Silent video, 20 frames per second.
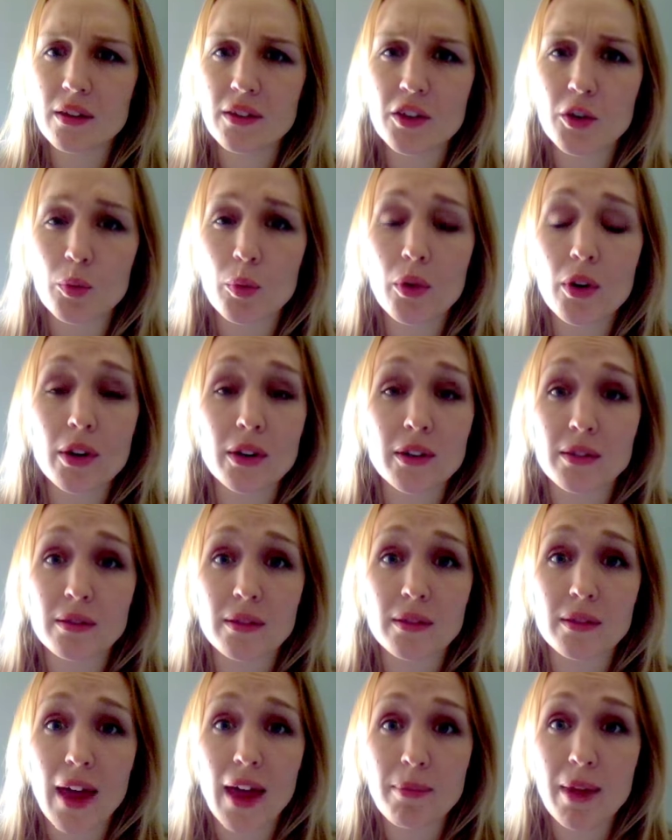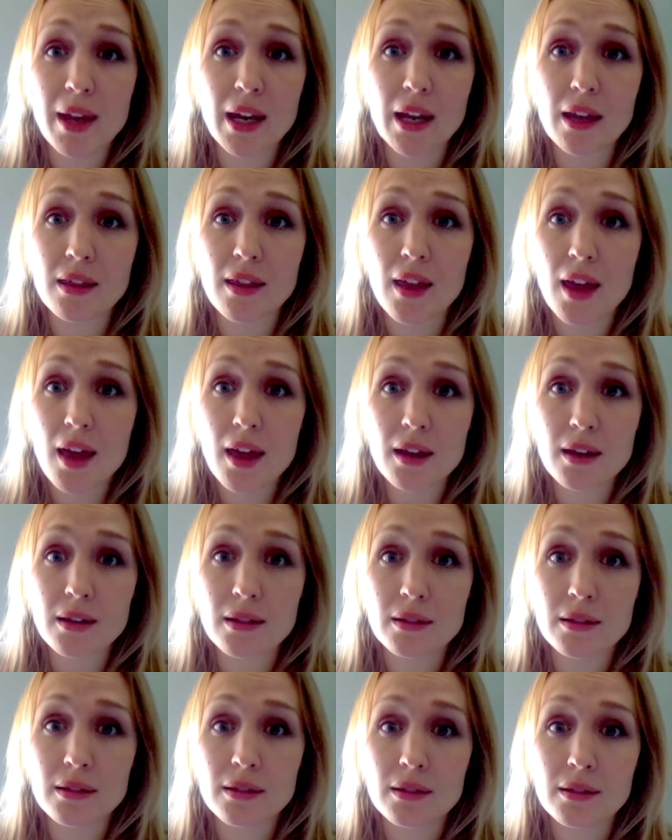there weren't that many
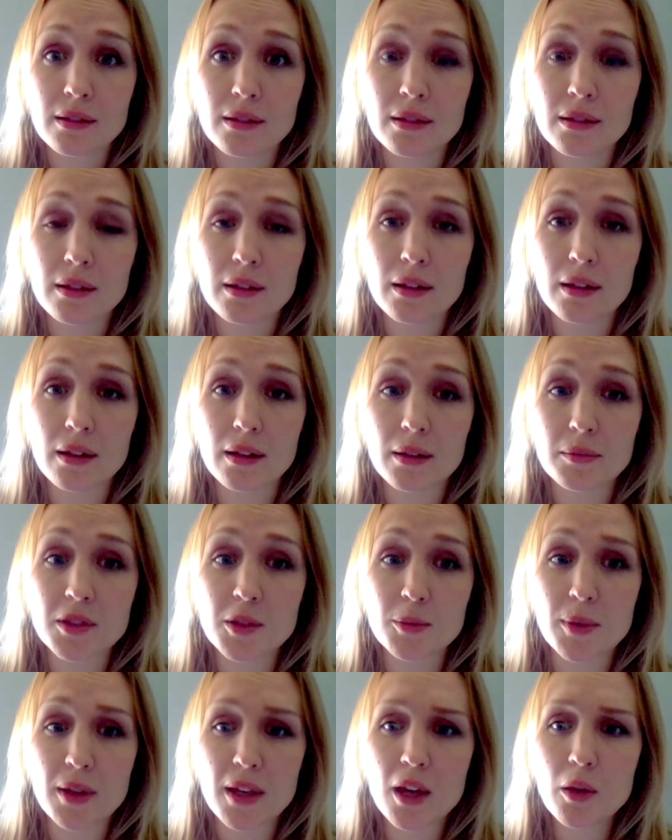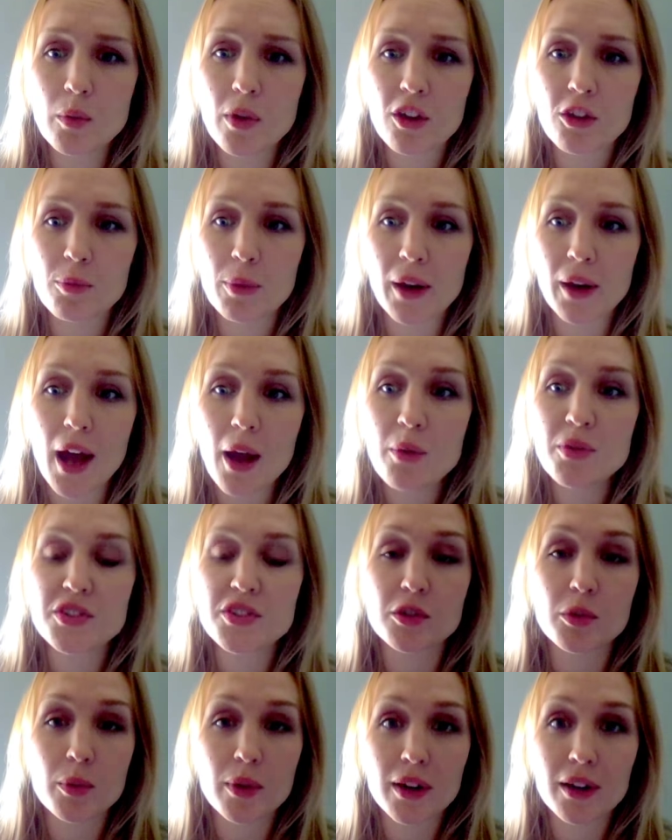then um, to begin with, but I
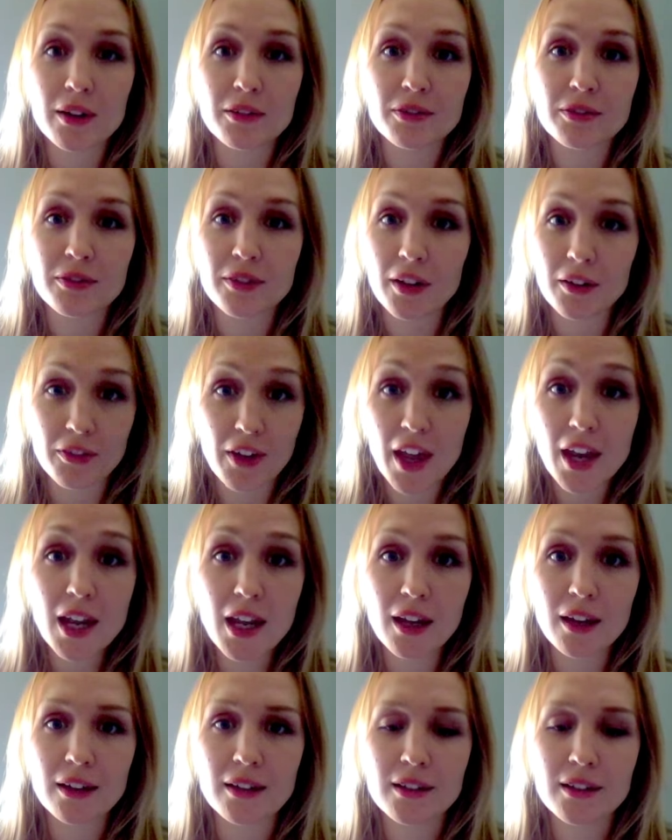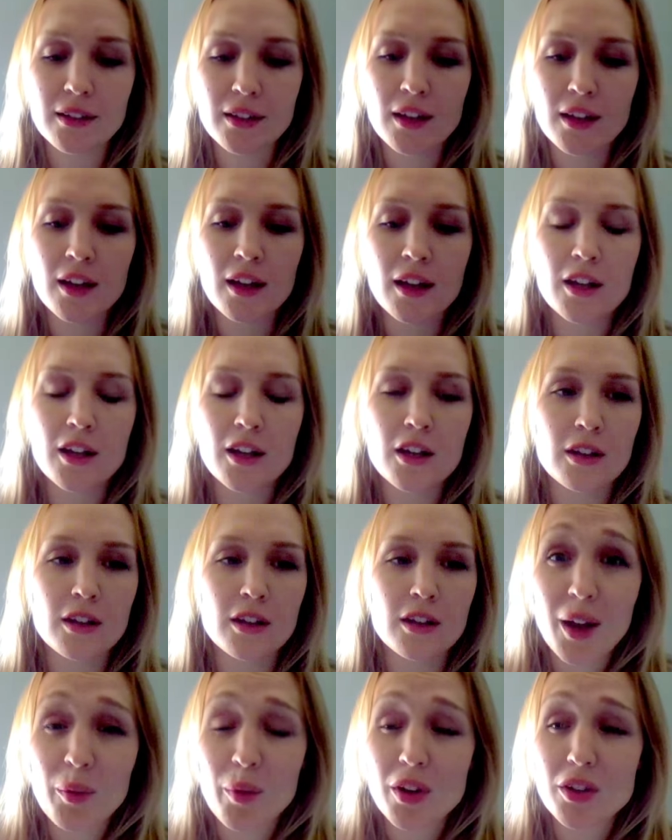wasn't aware of, of any.
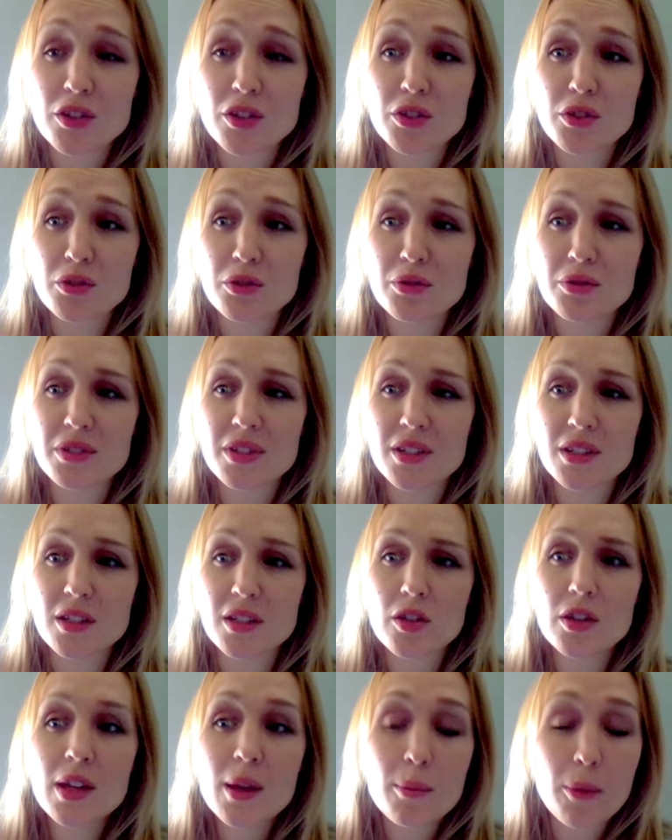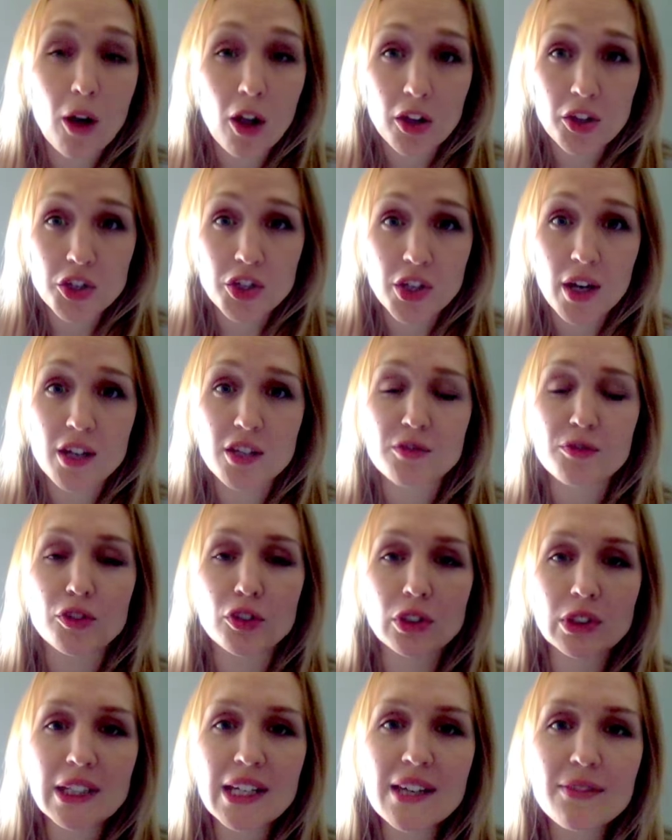I want to sincerely apologize
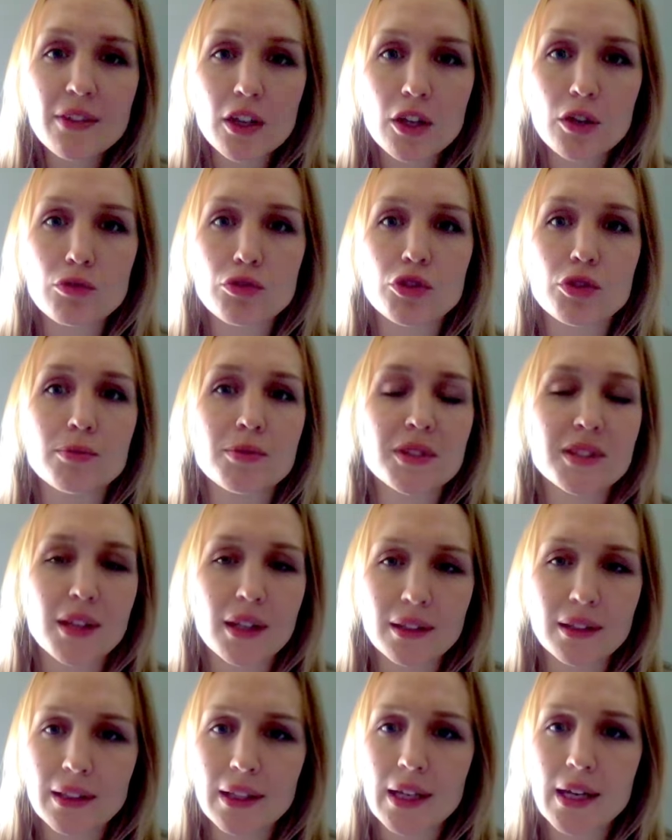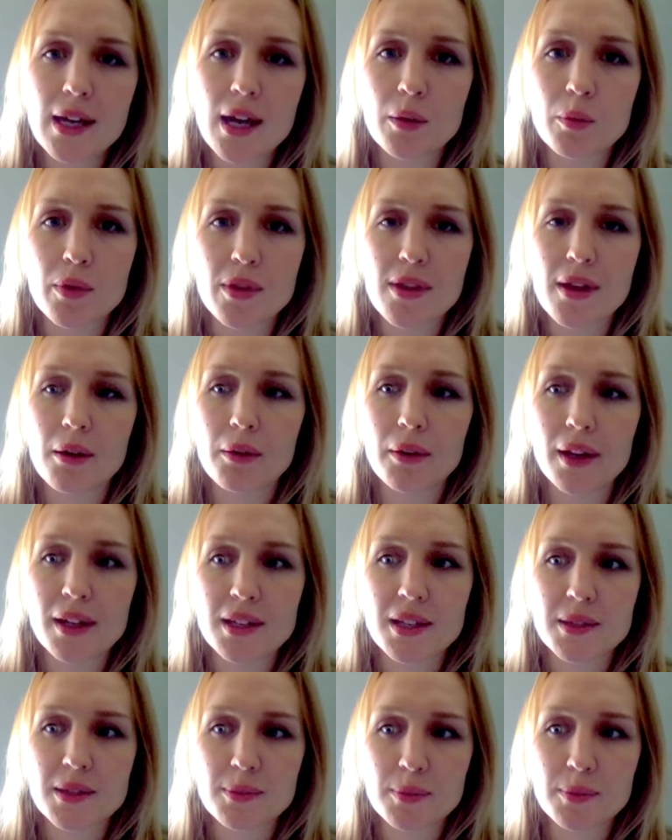for leaving YouTube suddenly and without
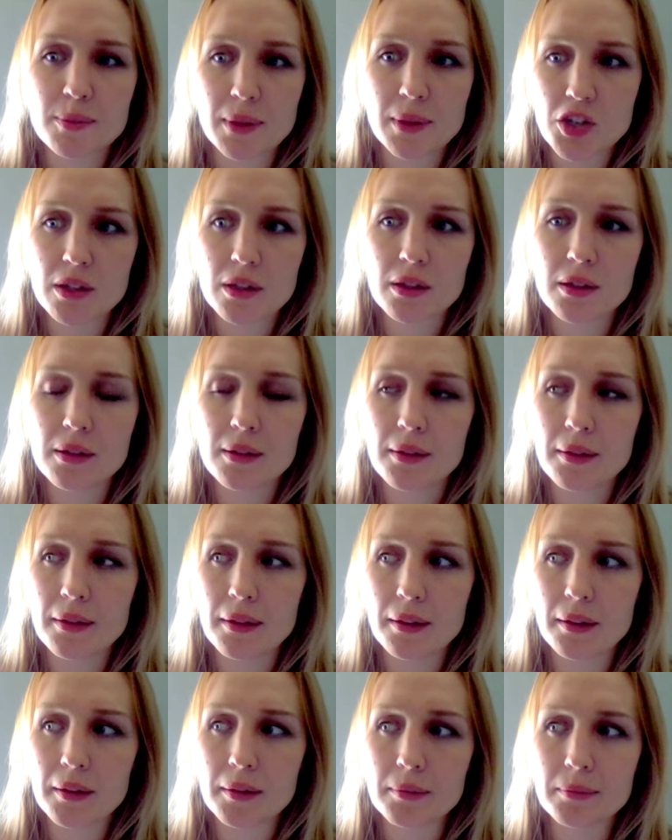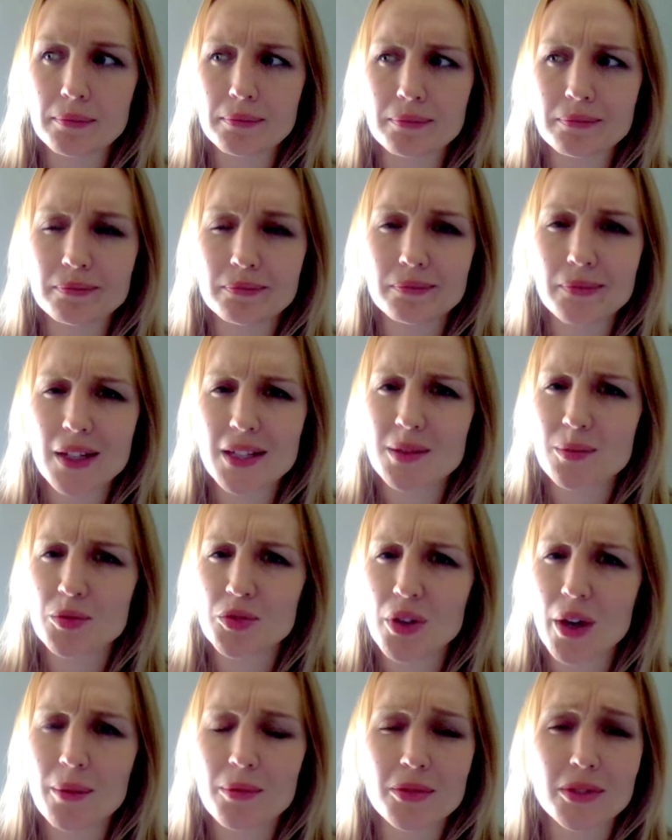explanation. Um, my
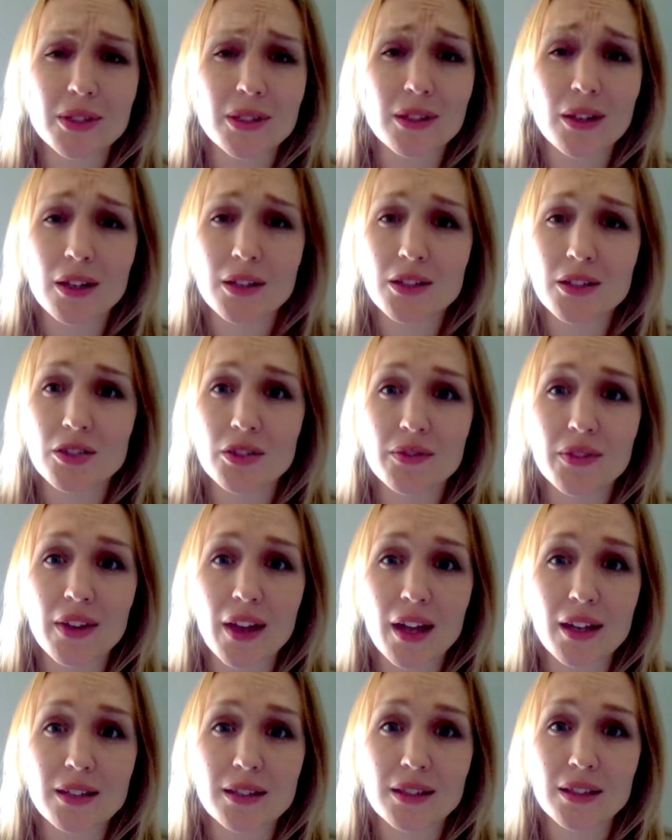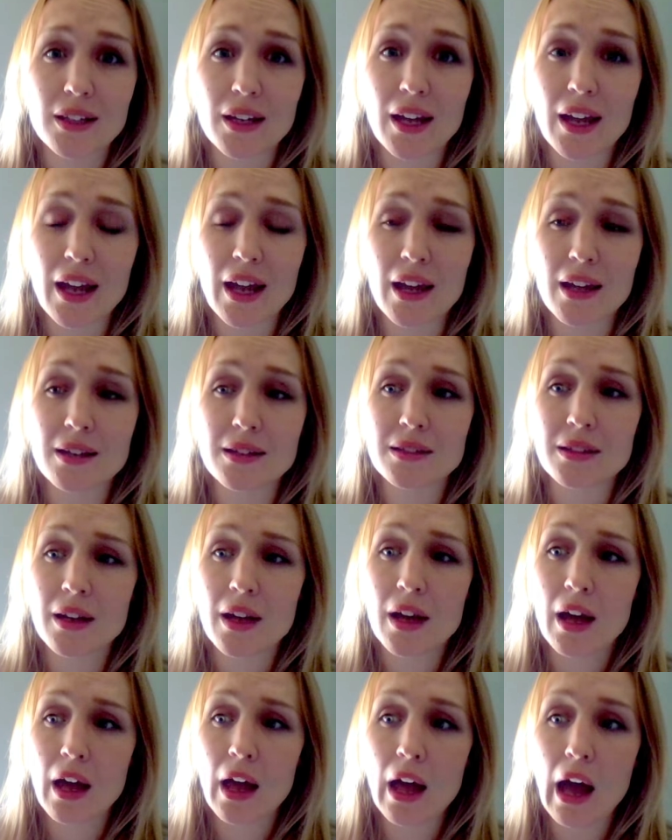subscribers did not deserve that. And
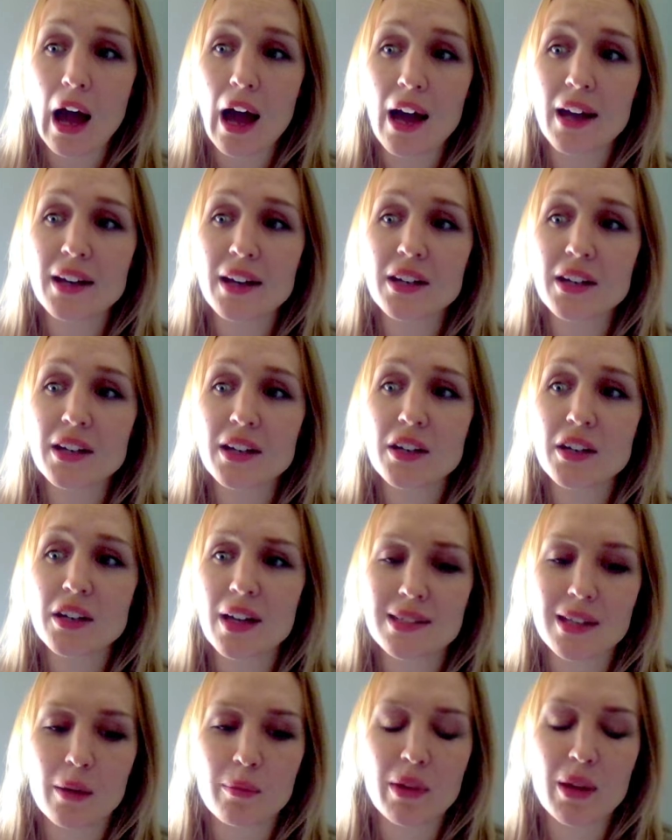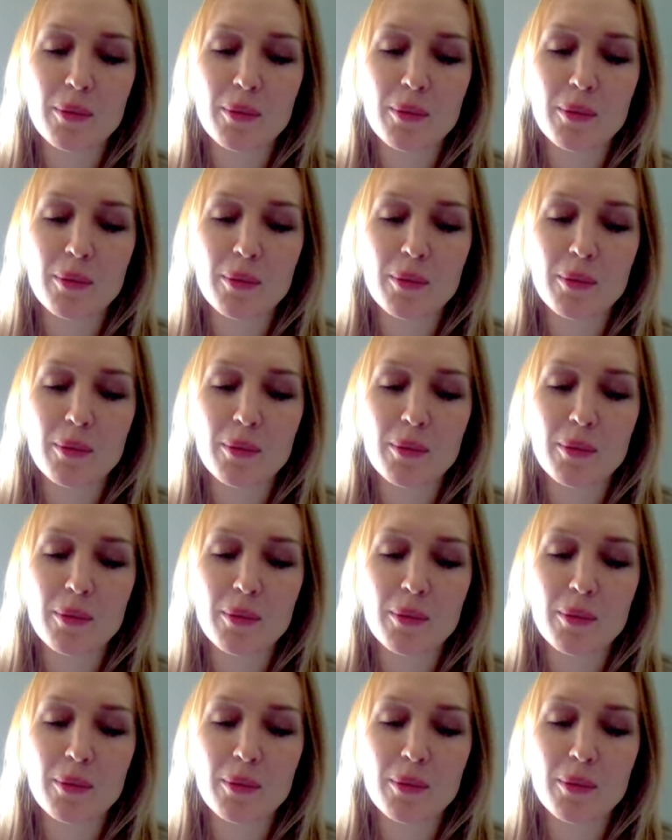I didn't realize how